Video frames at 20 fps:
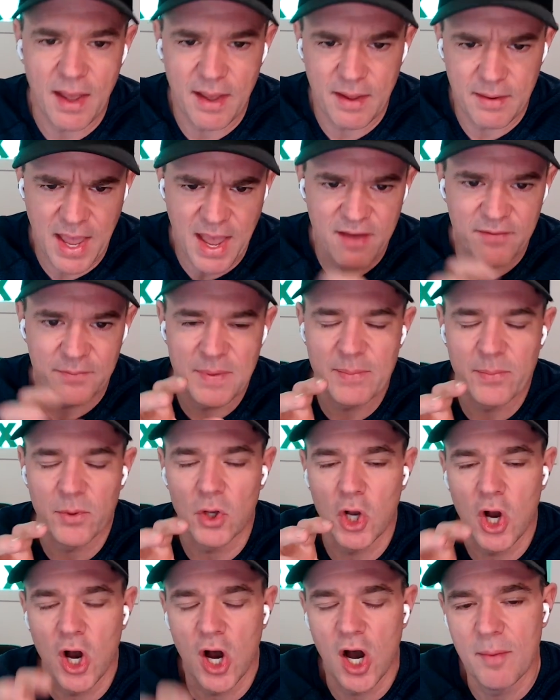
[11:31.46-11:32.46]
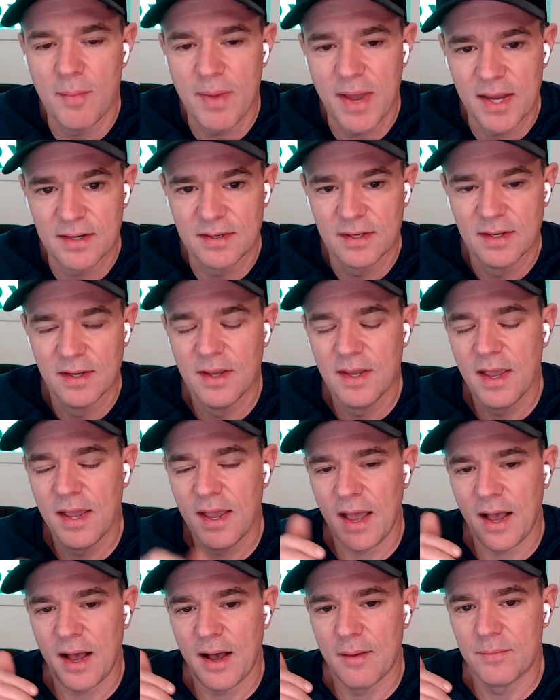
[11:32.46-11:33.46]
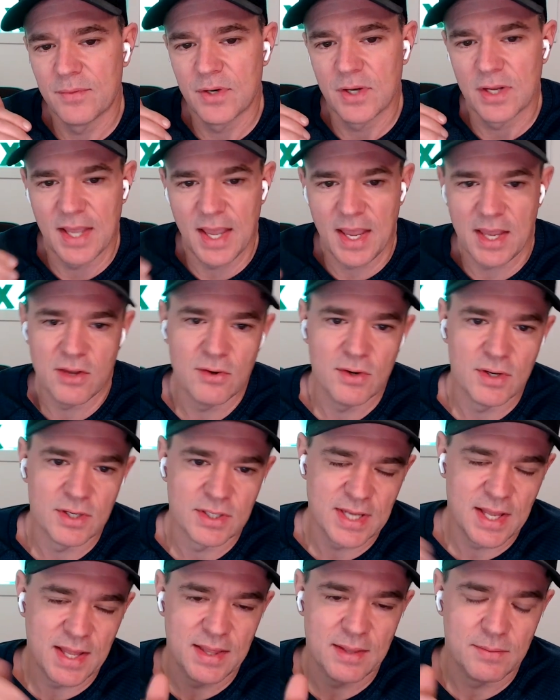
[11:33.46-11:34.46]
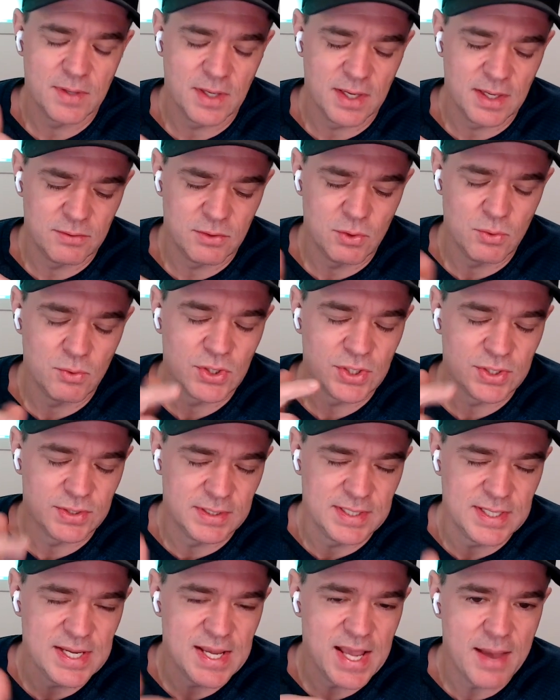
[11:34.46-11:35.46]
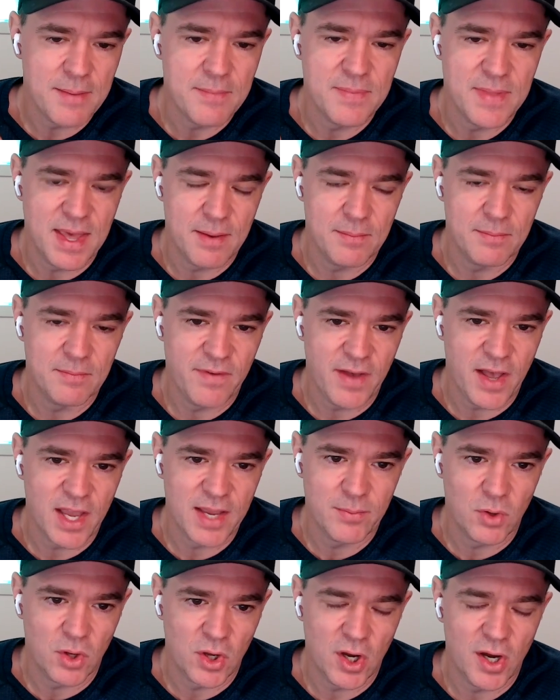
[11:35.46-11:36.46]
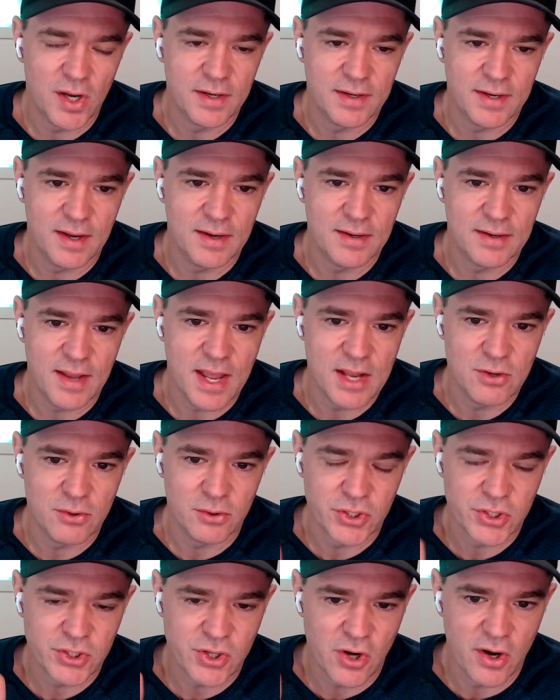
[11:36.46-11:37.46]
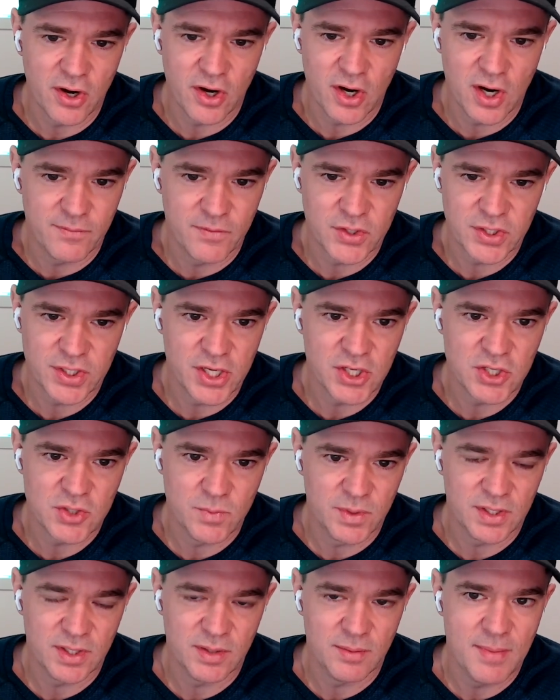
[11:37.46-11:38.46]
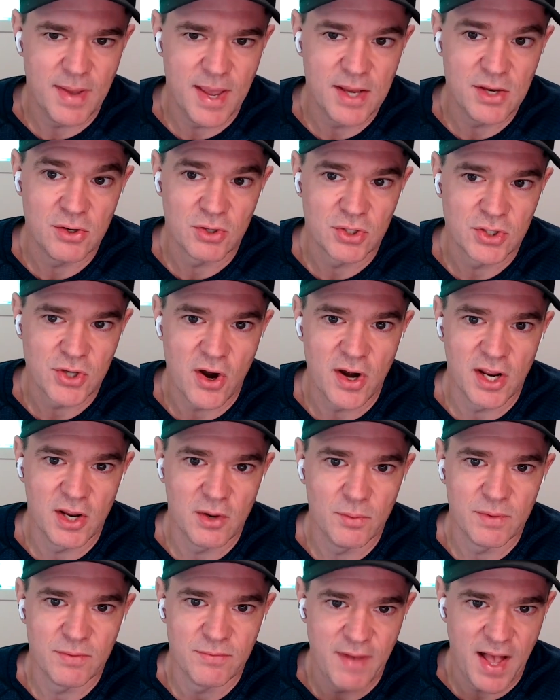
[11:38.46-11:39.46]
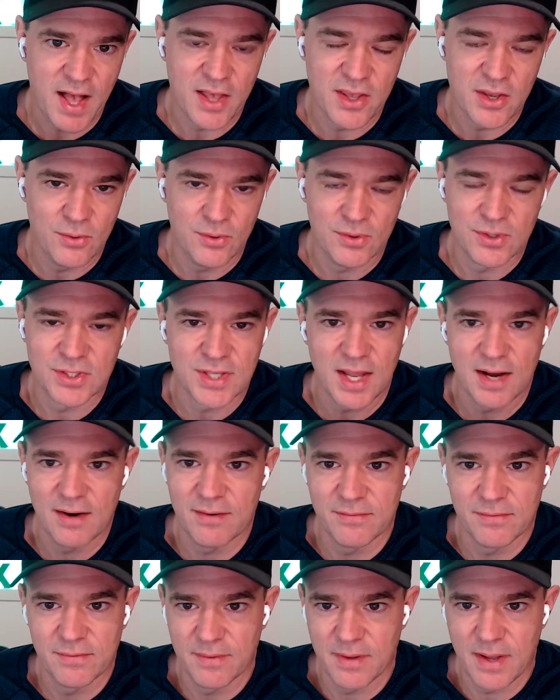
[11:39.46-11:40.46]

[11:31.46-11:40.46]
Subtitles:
have people comment to get you to DM them valuable content, and you'll start a conversation with them, and you're starting it with value instead of,